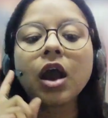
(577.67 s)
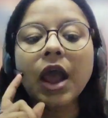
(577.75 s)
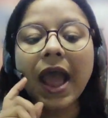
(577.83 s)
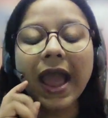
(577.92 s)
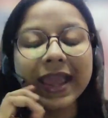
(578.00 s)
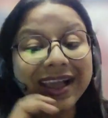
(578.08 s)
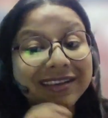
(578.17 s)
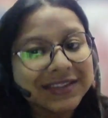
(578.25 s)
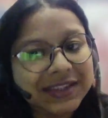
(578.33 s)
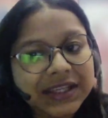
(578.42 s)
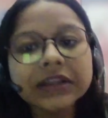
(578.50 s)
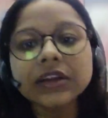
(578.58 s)
I have
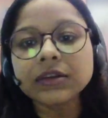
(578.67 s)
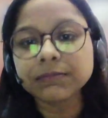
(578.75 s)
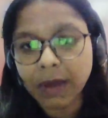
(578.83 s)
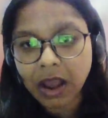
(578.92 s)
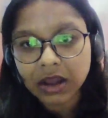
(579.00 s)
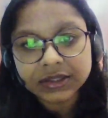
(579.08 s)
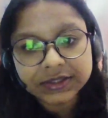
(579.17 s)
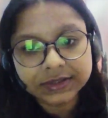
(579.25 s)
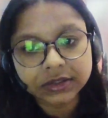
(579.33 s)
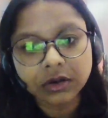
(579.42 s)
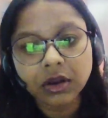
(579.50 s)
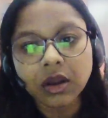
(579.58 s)
seen in
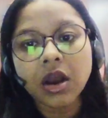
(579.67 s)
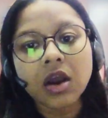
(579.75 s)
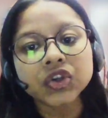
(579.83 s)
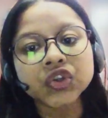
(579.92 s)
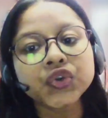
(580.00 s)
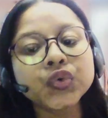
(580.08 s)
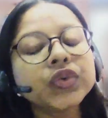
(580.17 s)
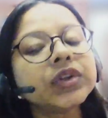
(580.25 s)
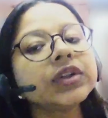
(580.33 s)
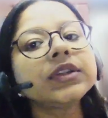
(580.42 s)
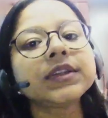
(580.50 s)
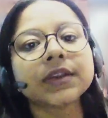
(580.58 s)
past
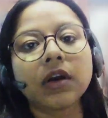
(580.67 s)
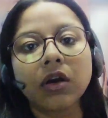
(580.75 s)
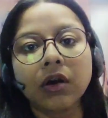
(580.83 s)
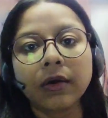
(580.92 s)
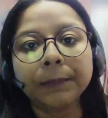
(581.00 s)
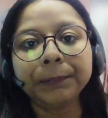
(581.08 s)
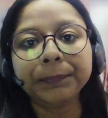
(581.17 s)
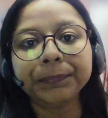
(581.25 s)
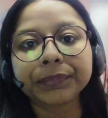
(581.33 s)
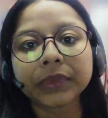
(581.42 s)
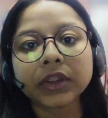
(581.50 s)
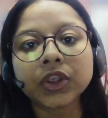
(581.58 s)
students, um,
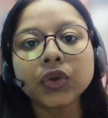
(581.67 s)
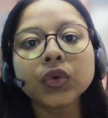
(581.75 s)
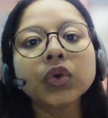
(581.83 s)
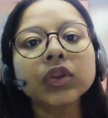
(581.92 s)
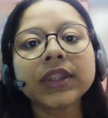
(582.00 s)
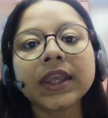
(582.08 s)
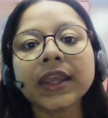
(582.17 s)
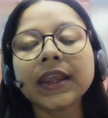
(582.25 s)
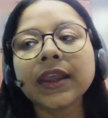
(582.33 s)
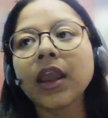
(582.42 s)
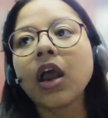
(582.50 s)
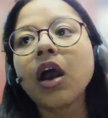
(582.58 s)
you know,
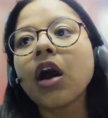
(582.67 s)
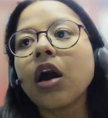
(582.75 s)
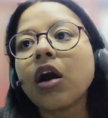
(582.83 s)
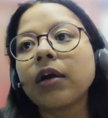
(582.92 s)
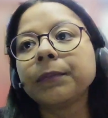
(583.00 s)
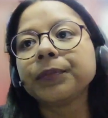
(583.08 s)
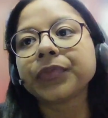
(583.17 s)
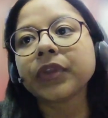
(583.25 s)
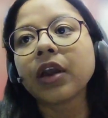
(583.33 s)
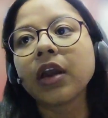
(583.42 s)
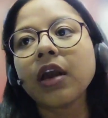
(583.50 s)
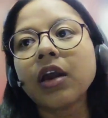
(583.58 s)
they um,
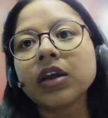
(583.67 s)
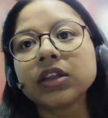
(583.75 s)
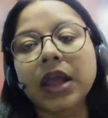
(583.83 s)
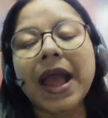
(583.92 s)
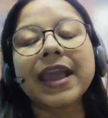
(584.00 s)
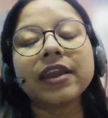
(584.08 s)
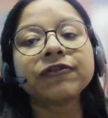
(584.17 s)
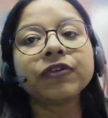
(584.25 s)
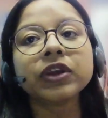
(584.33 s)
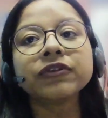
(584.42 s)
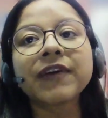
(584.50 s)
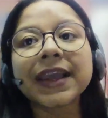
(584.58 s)

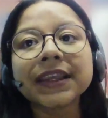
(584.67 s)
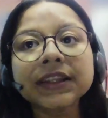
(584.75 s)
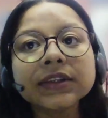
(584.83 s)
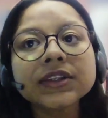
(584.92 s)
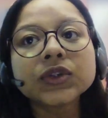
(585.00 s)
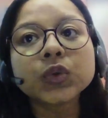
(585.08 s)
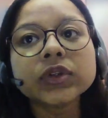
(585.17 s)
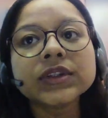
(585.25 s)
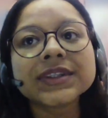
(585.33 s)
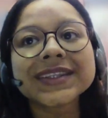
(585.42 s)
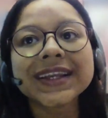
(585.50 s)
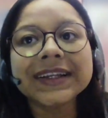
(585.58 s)
IFA find
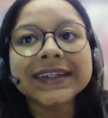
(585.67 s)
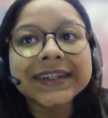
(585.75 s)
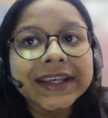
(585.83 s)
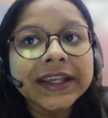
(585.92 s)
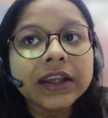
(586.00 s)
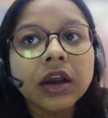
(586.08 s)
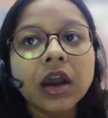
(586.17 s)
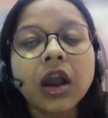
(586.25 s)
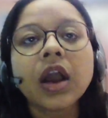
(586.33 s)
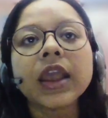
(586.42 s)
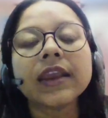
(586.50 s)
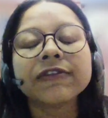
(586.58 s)
students guilty
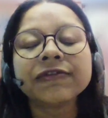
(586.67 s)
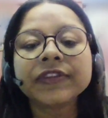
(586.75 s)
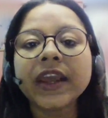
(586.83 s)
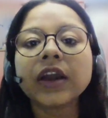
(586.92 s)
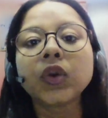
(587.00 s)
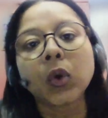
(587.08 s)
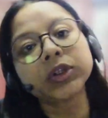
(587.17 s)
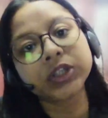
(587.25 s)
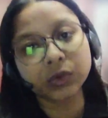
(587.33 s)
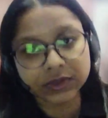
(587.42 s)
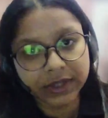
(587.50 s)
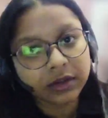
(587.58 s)
if they are not
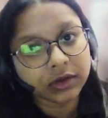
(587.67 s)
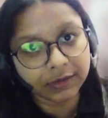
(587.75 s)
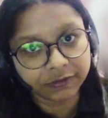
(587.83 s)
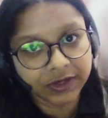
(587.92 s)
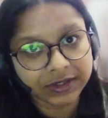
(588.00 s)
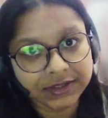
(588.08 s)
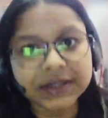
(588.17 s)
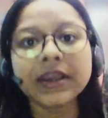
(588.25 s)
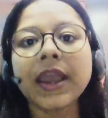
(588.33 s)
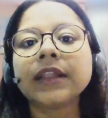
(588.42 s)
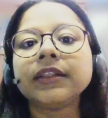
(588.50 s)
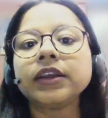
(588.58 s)
using referencing
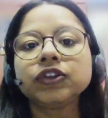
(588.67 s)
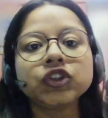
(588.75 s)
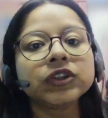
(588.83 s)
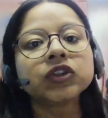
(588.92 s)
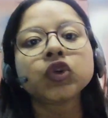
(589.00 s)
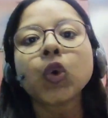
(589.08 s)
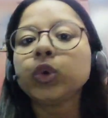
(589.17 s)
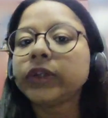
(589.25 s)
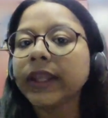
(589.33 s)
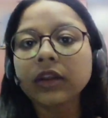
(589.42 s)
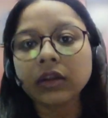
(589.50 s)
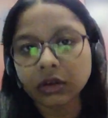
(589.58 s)
and they're just
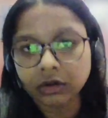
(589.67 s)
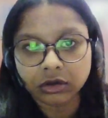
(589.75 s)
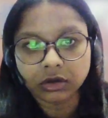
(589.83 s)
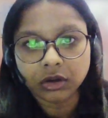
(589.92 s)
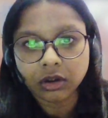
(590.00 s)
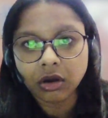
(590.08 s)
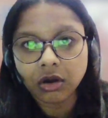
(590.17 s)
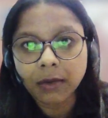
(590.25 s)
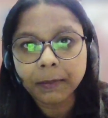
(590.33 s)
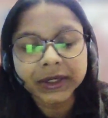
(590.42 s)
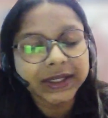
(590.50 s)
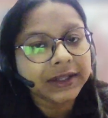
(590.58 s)
quoting uh,
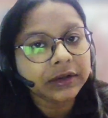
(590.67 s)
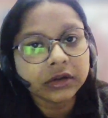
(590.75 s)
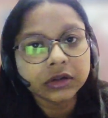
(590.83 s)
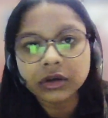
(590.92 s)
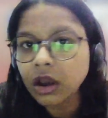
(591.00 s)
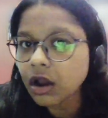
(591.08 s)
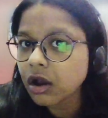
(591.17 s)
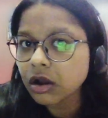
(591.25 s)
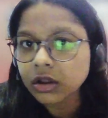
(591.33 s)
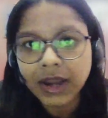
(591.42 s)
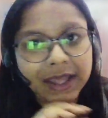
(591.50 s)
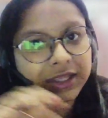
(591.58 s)
material ka
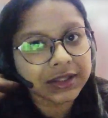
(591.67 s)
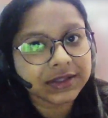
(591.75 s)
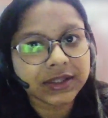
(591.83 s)
lines.